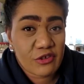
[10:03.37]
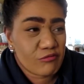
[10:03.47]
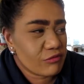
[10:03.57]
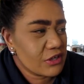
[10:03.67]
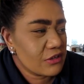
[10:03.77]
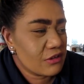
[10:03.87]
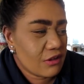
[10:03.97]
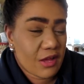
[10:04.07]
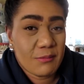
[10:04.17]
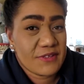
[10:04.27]
it's a good read.
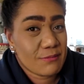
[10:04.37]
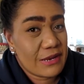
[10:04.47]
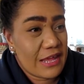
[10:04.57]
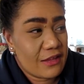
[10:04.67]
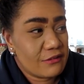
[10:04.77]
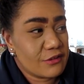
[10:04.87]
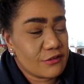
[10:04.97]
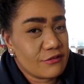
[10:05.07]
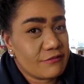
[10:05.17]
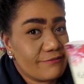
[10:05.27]
I miss my nan,
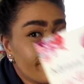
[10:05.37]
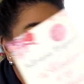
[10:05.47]
so